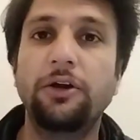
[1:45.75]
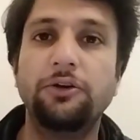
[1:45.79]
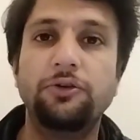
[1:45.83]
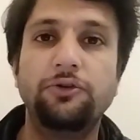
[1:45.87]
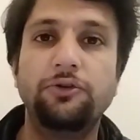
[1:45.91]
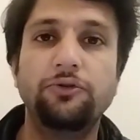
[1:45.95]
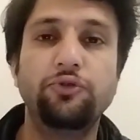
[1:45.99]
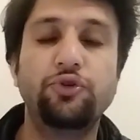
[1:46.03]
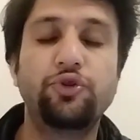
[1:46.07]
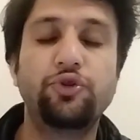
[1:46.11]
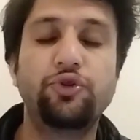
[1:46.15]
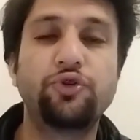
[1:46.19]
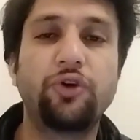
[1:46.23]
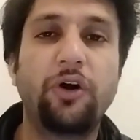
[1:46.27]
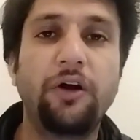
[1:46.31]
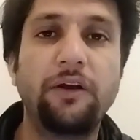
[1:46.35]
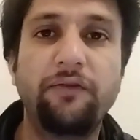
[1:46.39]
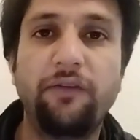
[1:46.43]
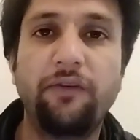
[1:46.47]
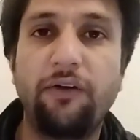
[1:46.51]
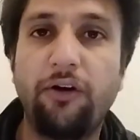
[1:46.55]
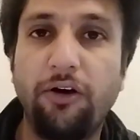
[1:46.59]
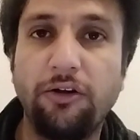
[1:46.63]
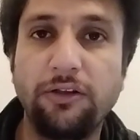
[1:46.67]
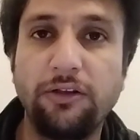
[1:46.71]
to
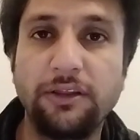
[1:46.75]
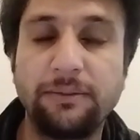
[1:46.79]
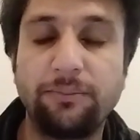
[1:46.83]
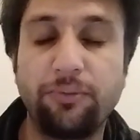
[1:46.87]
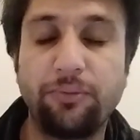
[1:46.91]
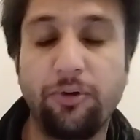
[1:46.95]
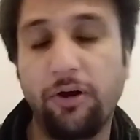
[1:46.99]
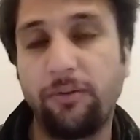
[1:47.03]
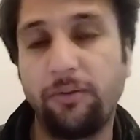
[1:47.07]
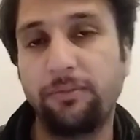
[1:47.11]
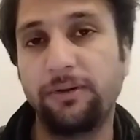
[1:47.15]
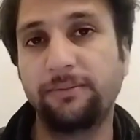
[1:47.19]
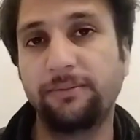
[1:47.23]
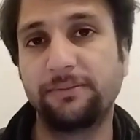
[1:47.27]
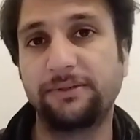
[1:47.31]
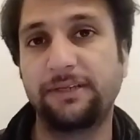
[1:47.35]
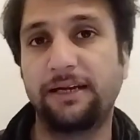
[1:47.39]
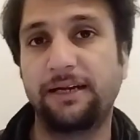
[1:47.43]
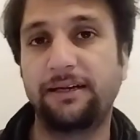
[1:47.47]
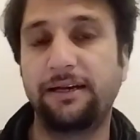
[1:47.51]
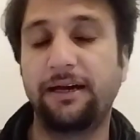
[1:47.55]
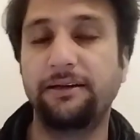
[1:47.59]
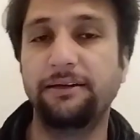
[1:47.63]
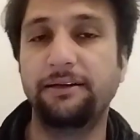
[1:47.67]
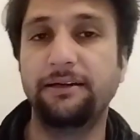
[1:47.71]
solve all the problems
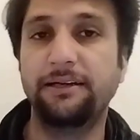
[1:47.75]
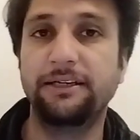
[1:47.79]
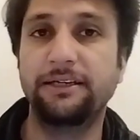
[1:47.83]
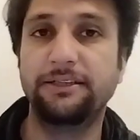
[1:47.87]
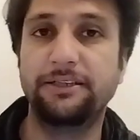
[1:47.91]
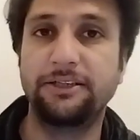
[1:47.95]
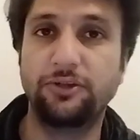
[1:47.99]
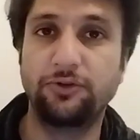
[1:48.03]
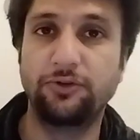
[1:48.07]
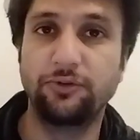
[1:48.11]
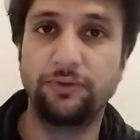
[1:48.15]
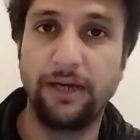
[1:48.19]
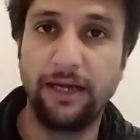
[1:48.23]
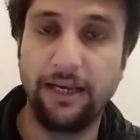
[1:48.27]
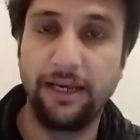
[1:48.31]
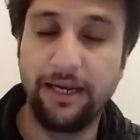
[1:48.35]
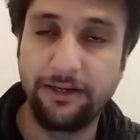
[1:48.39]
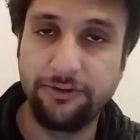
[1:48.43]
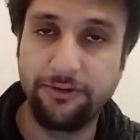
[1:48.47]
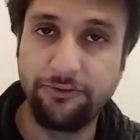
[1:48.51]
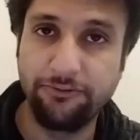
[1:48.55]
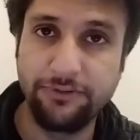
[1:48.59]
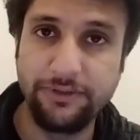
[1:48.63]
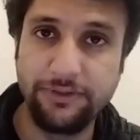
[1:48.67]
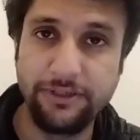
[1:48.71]
that are related to the
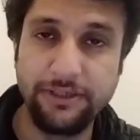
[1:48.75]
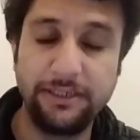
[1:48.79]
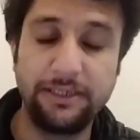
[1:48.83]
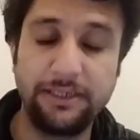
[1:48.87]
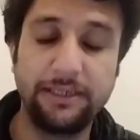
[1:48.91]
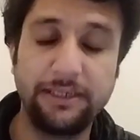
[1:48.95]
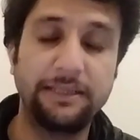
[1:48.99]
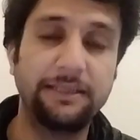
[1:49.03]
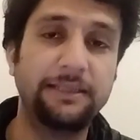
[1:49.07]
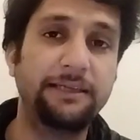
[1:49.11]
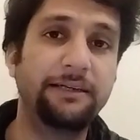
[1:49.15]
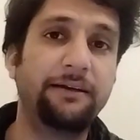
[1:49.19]
electricity,